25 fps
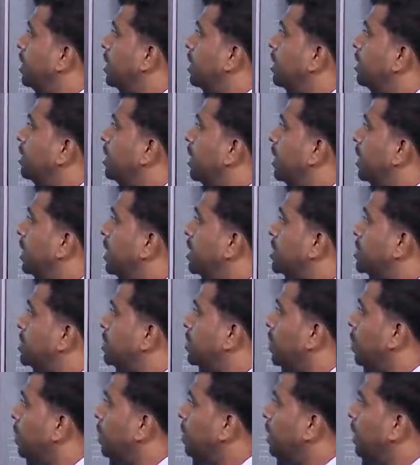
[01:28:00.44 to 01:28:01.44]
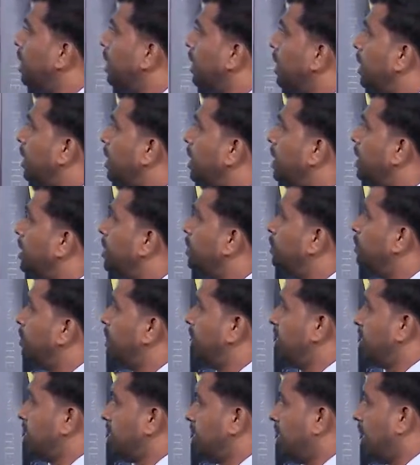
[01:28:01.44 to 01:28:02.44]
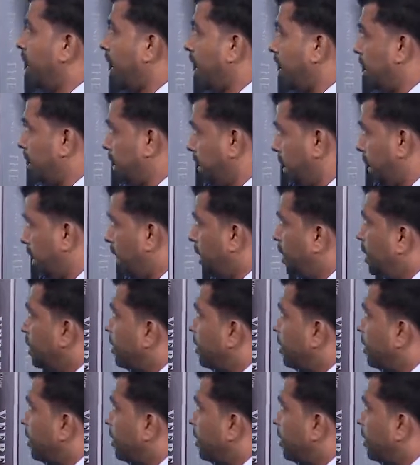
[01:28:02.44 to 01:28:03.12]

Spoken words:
There is no legal personality,